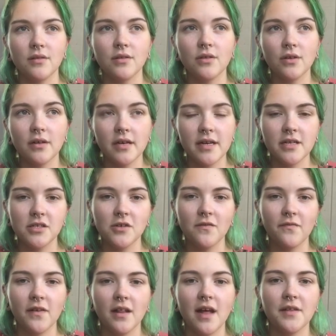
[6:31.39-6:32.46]
learning to
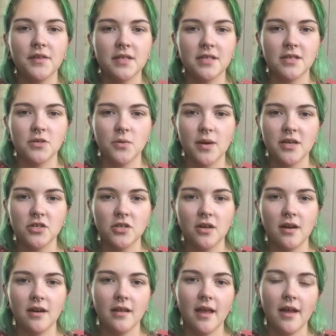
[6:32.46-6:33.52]
feel out the situation
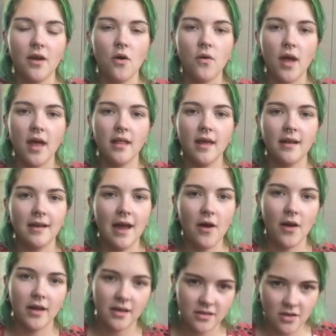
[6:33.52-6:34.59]
and like, okay, like now
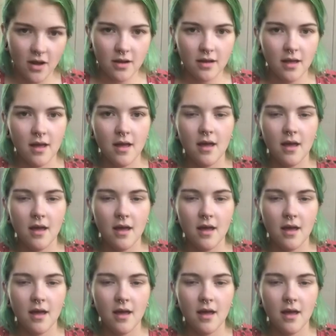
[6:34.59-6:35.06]
I can talk.